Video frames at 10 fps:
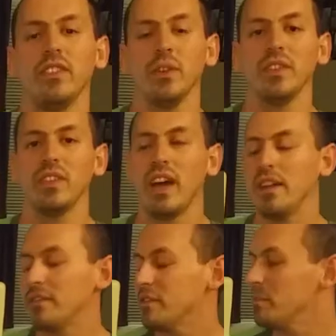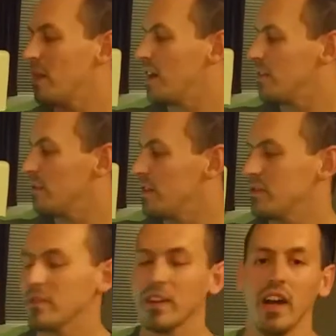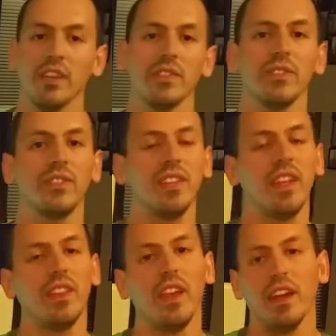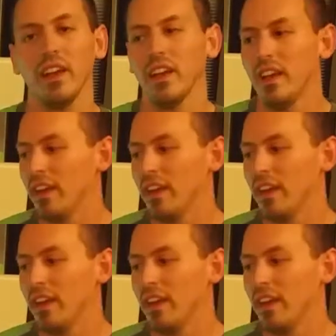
So aside from my retro consoles sitting there,